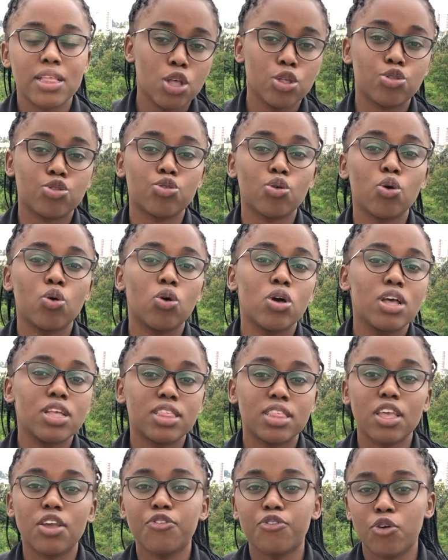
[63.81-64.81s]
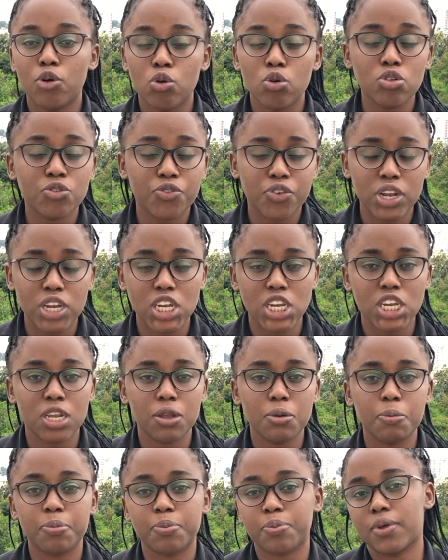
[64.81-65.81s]
So seek for good
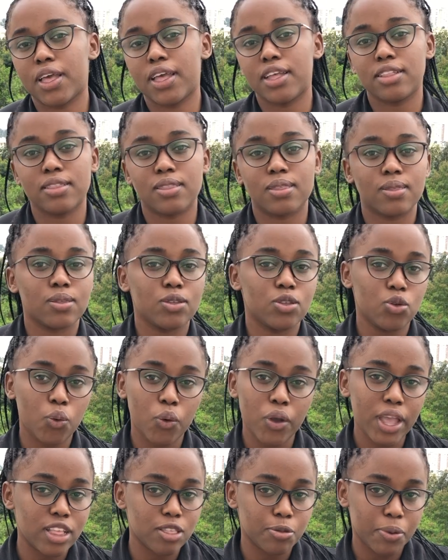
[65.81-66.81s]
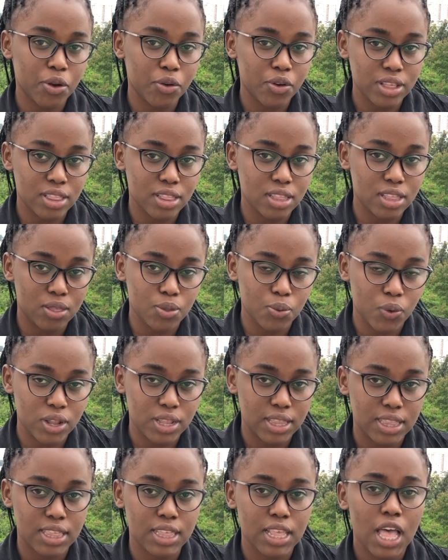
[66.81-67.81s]
friendship and you experience these
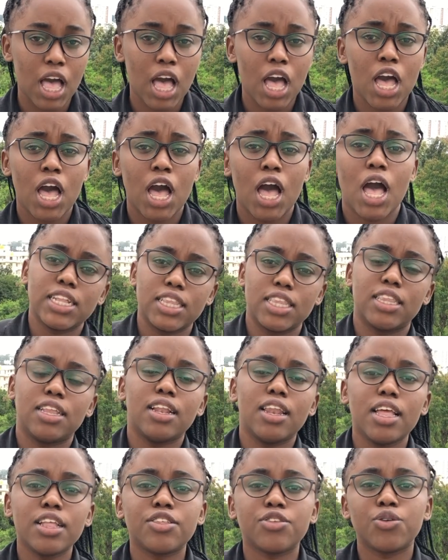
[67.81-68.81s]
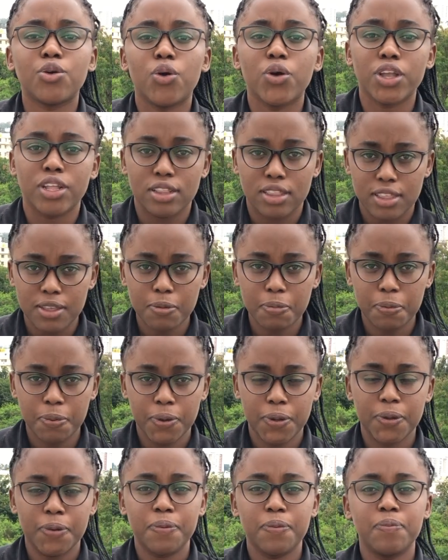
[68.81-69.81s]
ones. And let's go in deep.
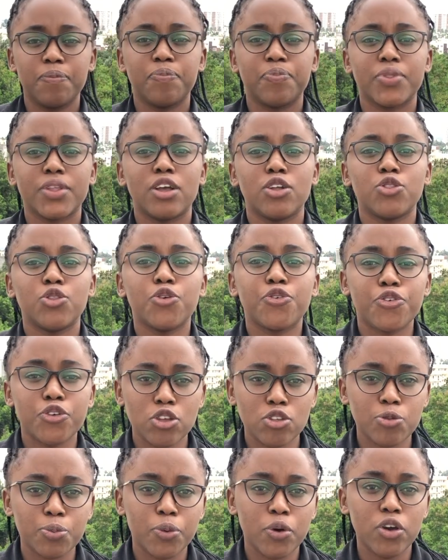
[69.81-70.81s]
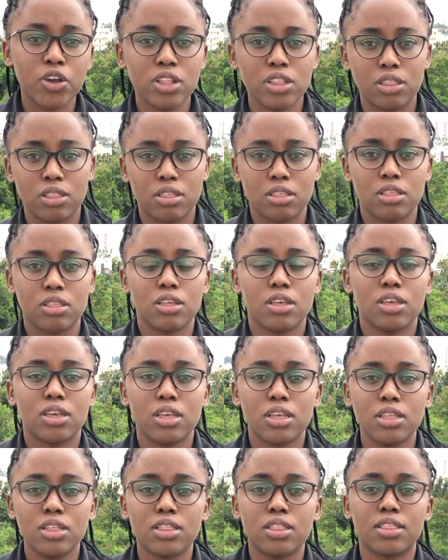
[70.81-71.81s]
The first point
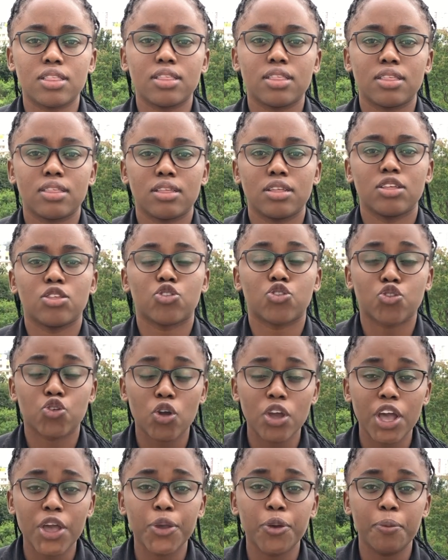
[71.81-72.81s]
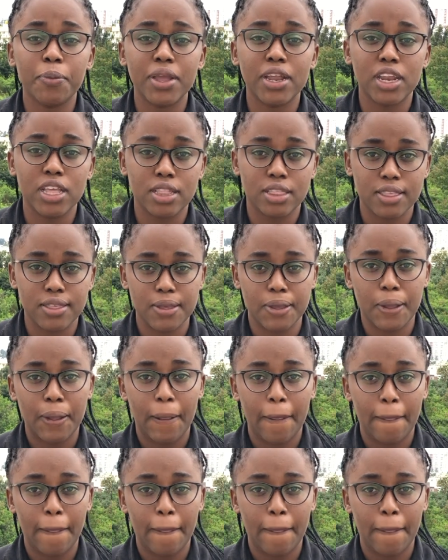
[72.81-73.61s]
is stronger humanity.